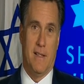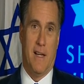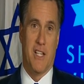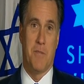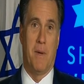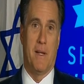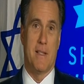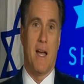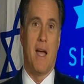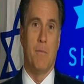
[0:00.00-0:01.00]
I spent
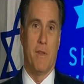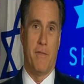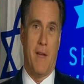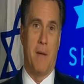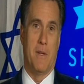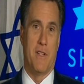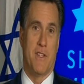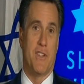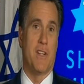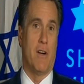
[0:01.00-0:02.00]
time with families
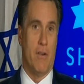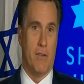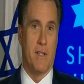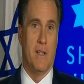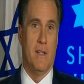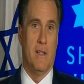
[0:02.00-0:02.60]
in Sderot